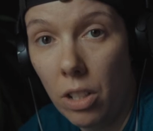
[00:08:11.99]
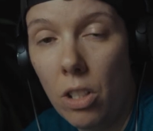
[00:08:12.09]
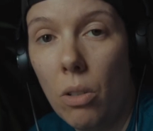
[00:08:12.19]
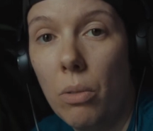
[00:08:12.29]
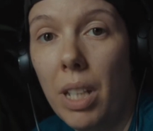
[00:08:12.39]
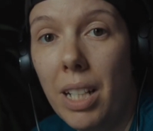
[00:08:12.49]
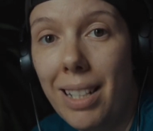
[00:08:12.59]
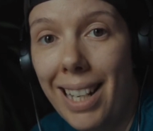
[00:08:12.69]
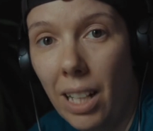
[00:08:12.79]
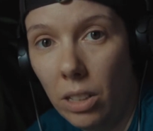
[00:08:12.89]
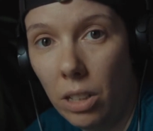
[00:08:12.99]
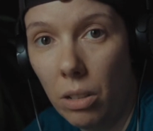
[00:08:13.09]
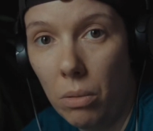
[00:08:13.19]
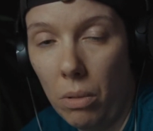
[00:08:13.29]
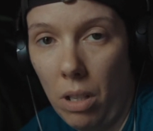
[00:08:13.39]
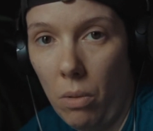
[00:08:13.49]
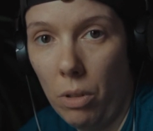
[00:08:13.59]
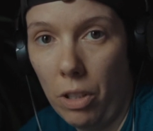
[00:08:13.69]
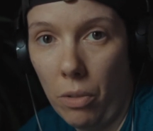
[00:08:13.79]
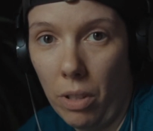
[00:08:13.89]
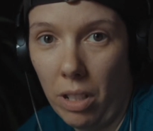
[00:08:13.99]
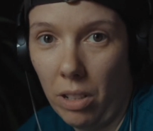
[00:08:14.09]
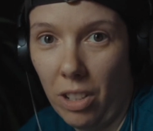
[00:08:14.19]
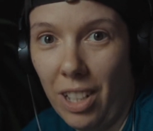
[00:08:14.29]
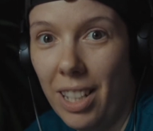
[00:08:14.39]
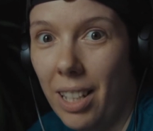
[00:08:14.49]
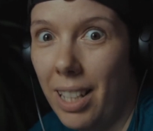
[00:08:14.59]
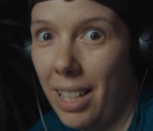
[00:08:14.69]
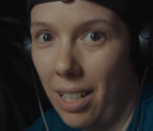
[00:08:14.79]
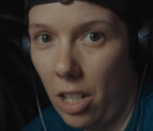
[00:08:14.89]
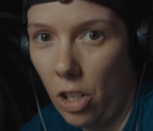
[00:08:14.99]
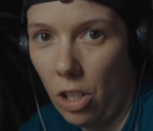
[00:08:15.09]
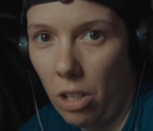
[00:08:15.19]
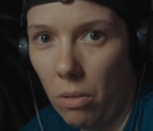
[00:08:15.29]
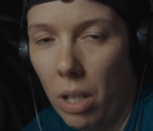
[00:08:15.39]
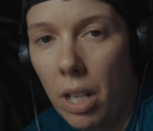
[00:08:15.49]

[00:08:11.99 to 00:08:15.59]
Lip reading: So they tell you what you're going to learn, and then they teach it to you.